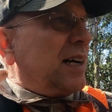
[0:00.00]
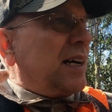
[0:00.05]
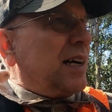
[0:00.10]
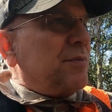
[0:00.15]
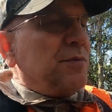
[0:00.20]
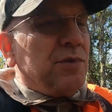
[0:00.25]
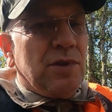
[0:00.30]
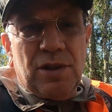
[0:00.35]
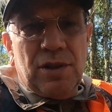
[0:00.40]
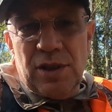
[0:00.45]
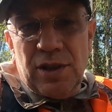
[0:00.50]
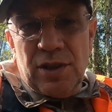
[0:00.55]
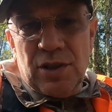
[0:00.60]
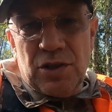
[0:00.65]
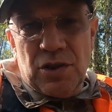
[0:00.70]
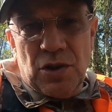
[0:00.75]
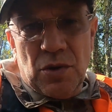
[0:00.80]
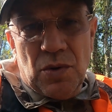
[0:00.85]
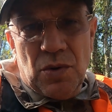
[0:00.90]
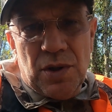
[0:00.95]
I'm really
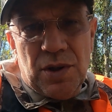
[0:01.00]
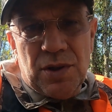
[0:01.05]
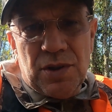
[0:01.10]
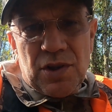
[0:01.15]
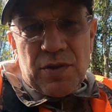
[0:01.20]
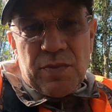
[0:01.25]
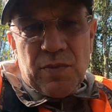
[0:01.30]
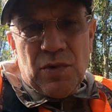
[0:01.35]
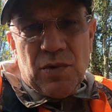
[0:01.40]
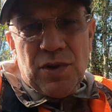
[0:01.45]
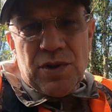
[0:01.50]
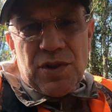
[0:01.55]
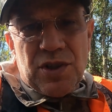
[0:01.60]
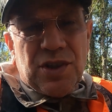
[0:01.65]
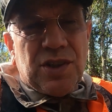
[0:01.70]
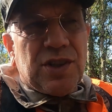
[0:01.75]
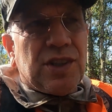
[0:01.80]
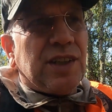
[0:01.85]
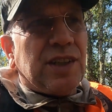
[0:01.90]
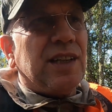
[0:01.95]
enjoying this morning's
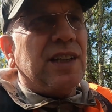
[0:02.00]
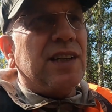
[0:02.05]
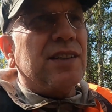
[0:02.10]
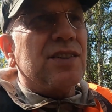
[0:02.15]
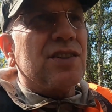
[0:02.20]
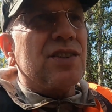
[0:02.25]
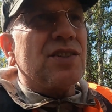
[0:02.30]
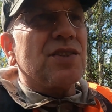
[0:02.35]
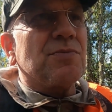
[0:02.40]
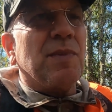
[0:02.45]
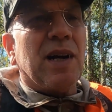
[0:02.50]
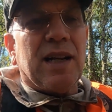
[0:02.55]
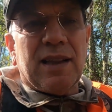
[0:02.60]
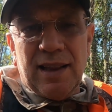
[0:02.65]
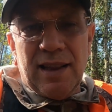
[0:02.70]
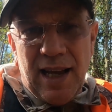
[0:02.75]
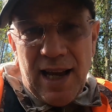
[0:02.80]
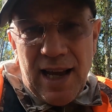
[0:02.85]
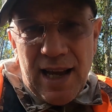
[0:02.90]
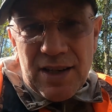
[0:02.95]
hunt again. This is my
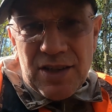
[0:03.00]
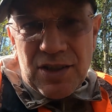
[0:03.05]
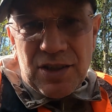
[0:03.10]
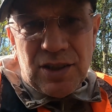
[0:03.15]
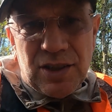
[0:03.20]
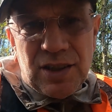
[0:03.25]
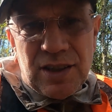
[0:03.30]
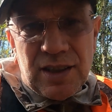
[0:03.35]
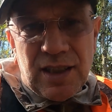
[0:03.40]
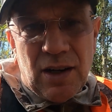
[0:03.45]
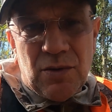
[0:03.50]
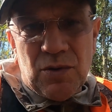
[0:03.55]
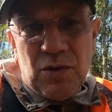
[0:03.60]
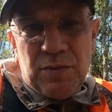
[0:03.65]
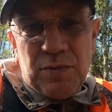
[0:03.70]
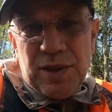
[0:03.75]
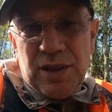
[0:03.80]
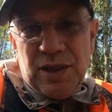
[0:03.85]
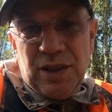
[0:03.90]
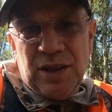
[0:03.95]
last hunt. I
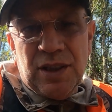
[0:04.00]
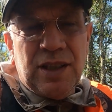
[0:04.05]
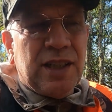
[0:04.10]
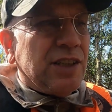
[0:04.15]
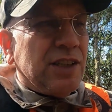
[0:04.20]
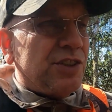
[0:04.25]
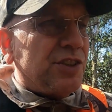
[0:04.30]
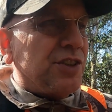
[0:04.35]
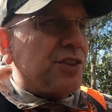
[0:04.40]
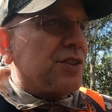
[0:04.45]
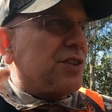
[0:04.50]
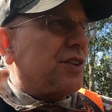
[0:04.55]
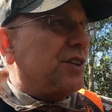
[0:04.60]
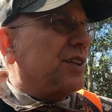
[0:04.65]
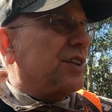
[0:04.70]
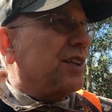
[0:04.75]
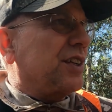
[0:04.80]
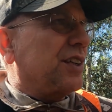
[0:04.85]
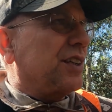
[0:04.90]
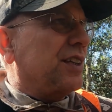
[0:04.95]
won't be deer
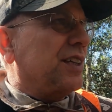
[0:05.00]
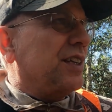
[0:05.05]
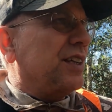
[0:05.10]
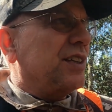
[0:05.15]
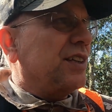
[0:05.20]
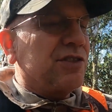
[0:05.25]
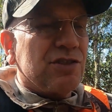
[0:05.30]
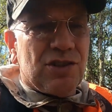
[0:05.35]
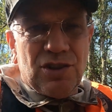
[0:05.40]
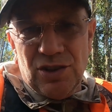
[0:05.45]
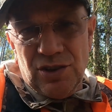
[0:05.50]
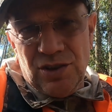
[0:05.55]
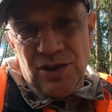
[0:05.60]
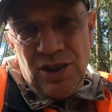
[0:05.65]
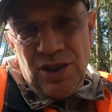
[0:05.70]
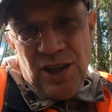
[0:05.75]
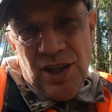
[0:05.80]
hunting again until